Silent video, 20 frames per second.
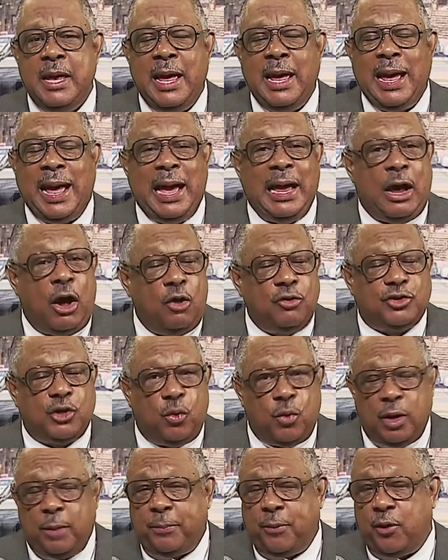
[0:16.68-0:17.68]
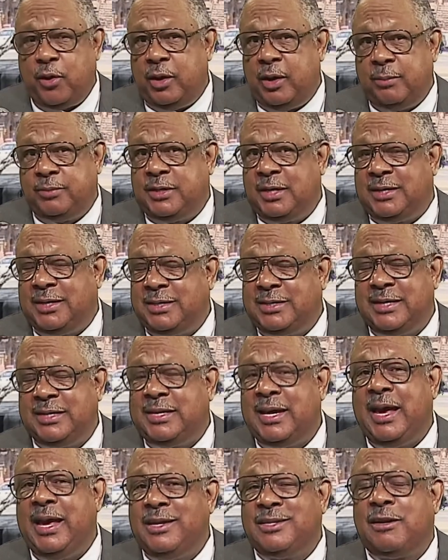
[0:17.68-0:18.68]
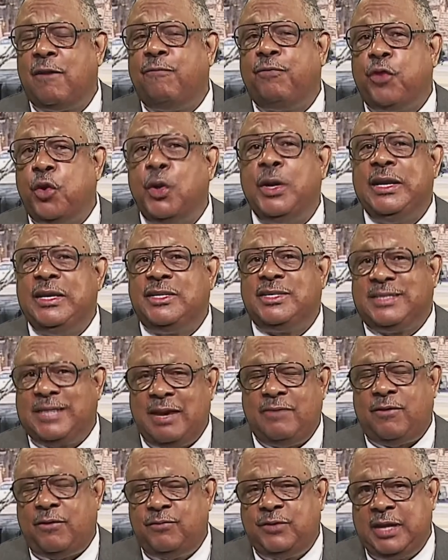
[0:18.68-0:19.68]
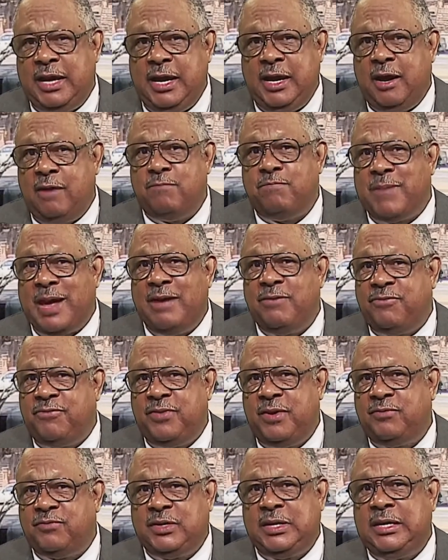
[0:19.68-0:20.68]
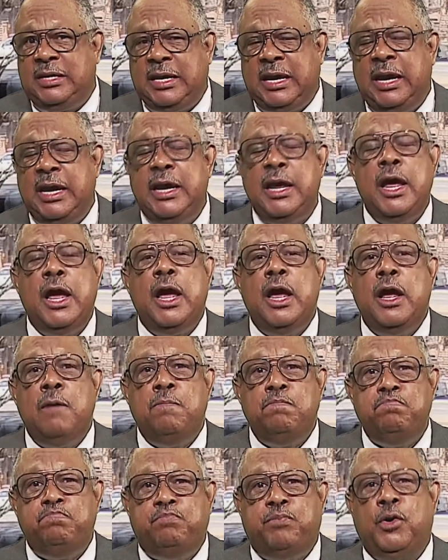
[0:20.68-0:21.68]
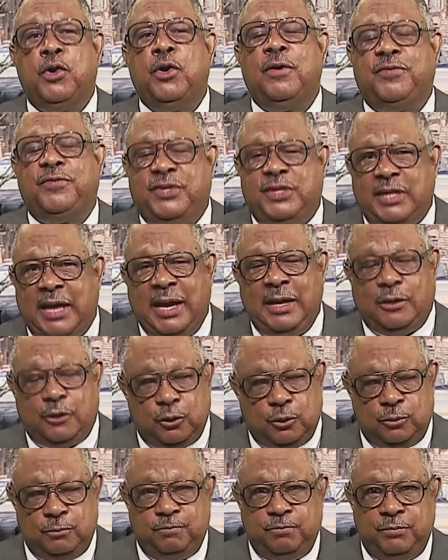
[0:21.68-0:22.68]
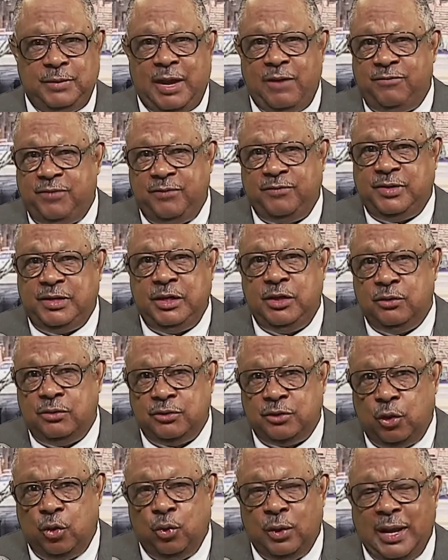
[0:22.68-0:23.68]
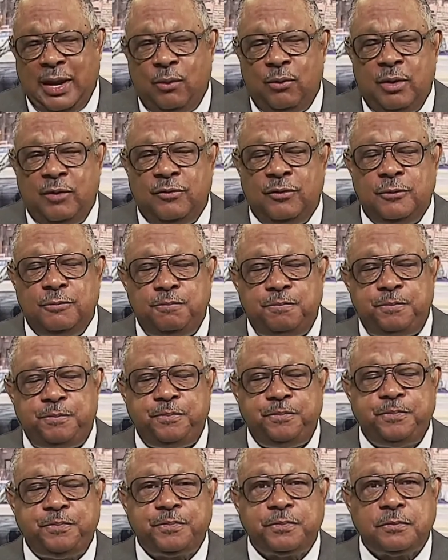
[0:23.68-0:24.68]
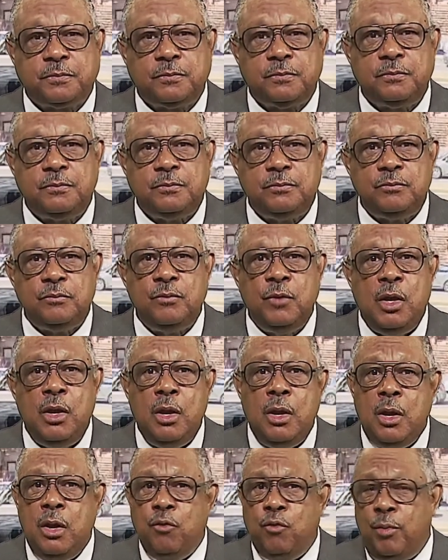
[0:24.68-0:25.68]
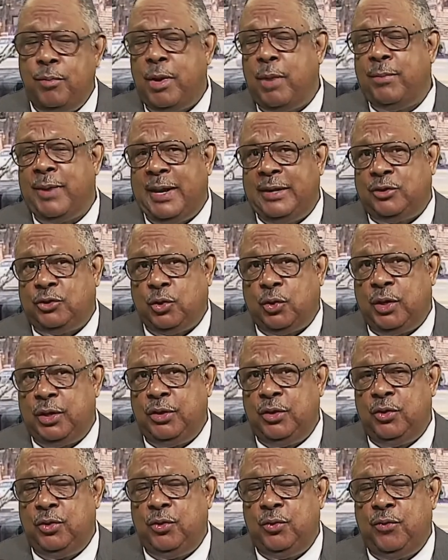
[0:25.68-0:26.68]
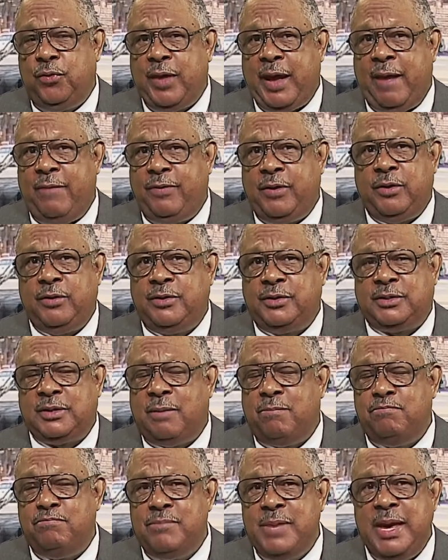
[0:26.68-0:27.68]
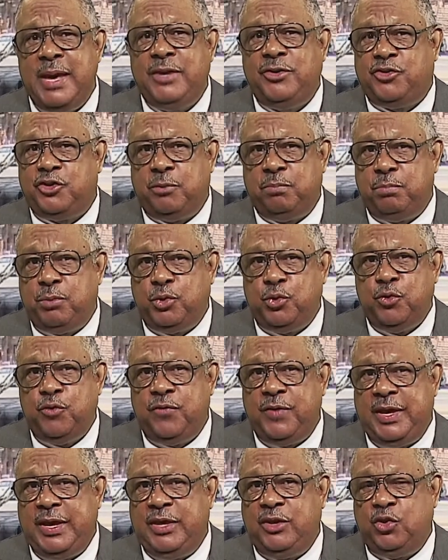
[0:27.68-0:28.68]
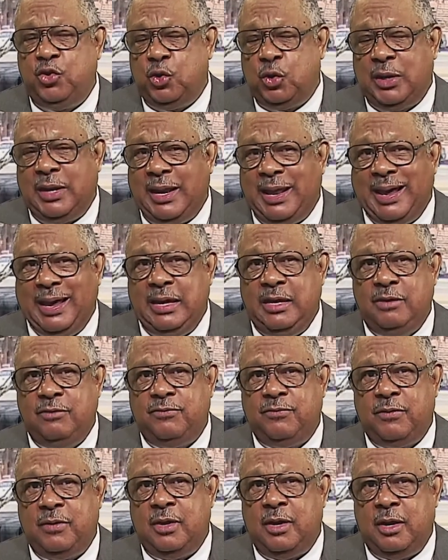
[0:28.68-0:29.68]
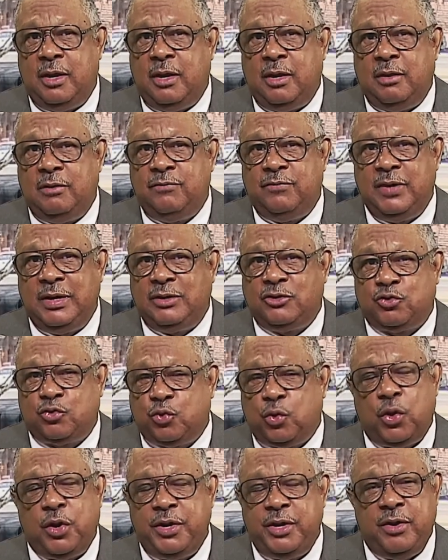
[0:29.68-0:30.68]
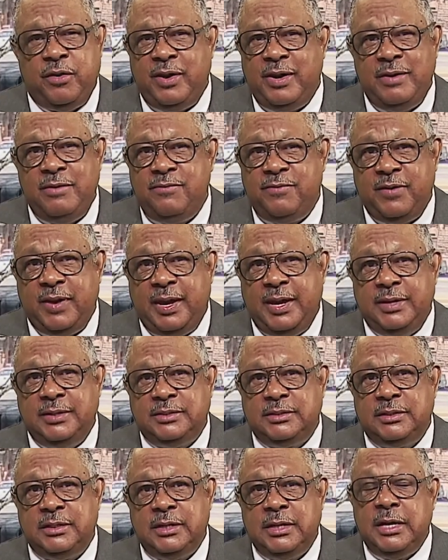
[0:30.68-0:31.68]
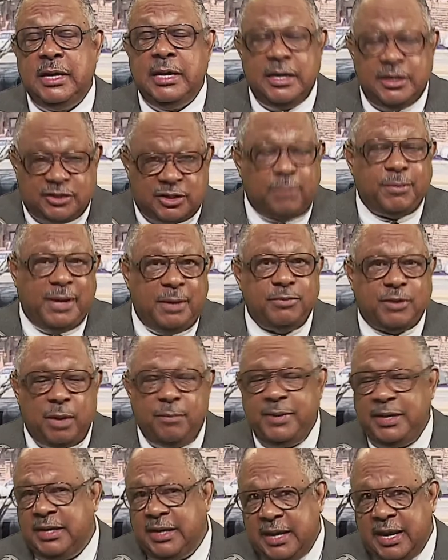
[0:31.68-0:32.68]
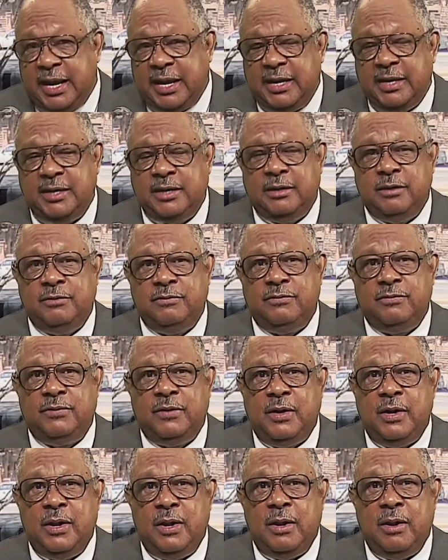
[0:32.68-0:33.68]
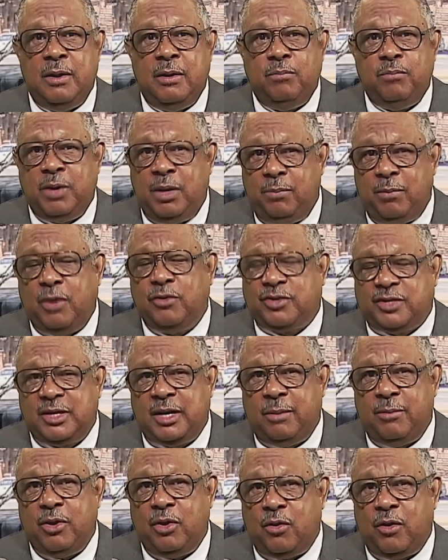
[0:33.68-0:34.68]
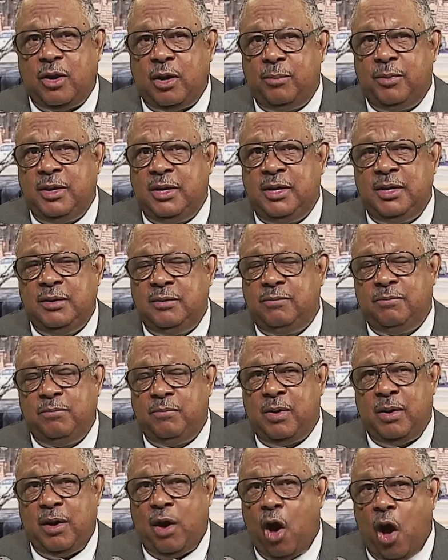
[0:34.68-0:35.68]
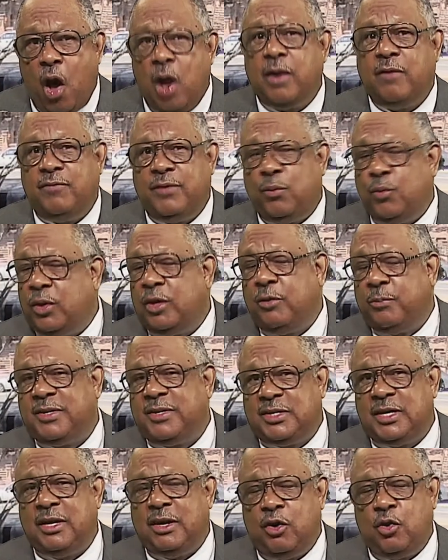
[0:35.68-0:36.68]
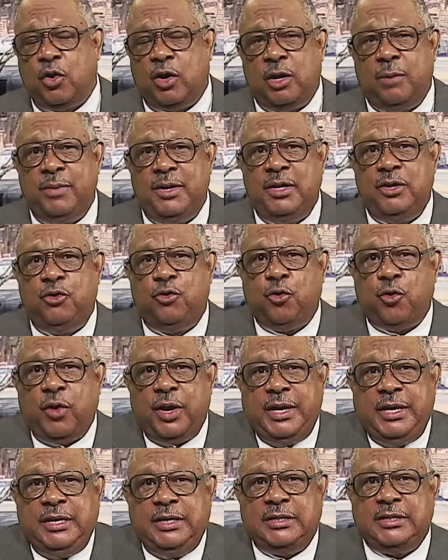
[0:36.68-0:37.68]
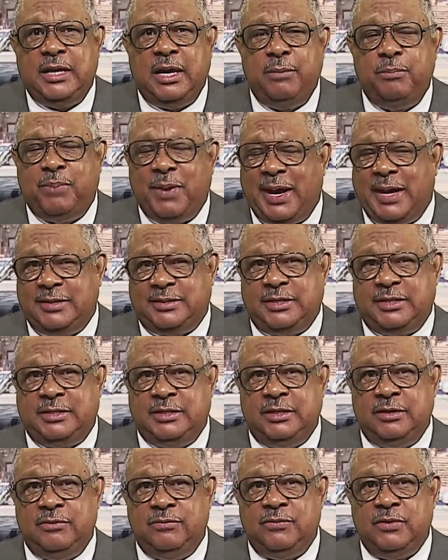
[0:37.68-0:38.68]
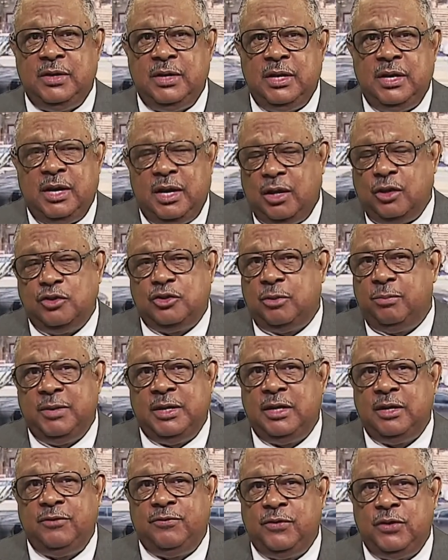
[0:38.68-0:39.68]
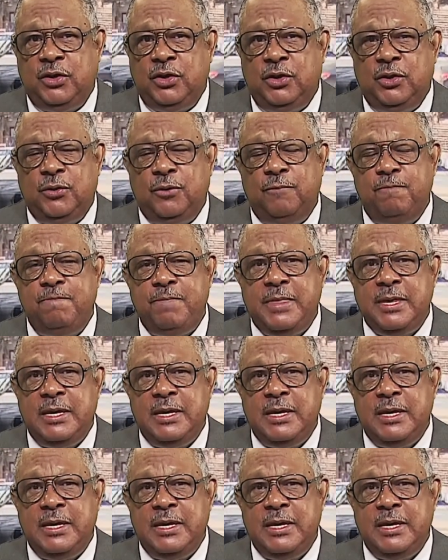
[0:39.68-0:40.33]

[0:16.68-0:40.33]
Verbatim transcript: I also want to point out that today is the 37th day of my 50 day birth cycle. Not 50 years old, however. Remember, I taught you that there is a major move in your life of extraordinary events, and some of them could be negative, but most of them are going to be, all of them, 100% are going to be great and positive ultimately for you.